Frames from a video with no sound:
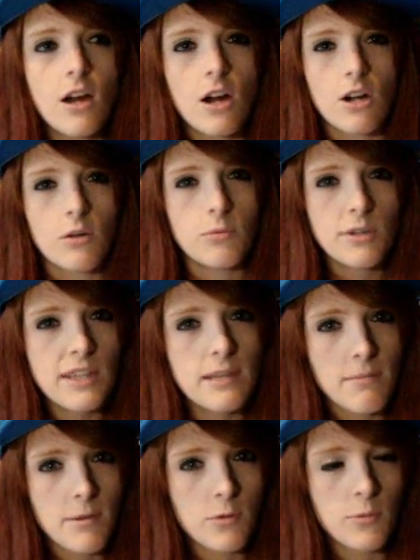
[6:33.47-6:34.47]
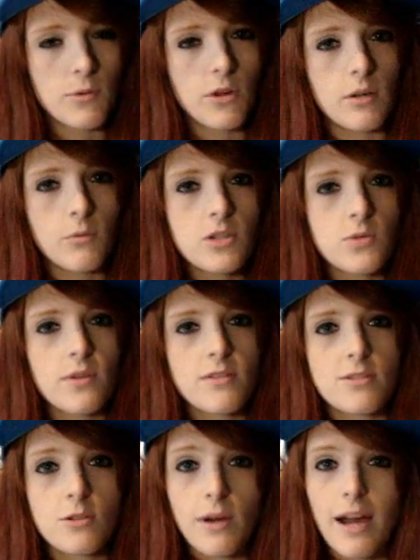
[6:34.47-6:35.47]
are really memorable and which
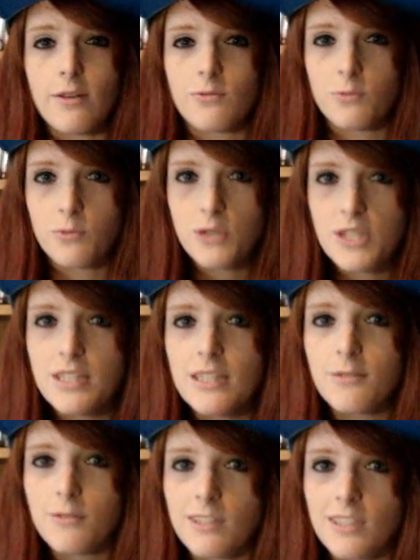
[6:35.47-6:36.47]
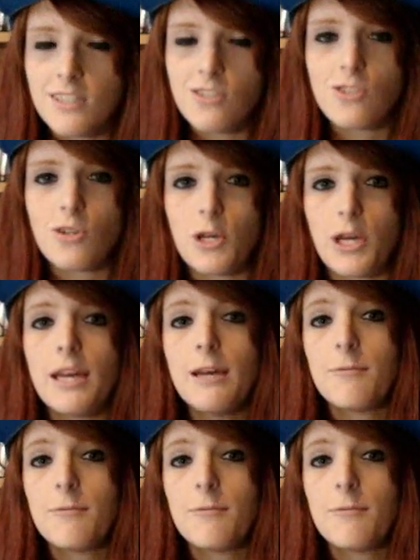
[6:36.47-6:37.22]
ones do I really, really enjoy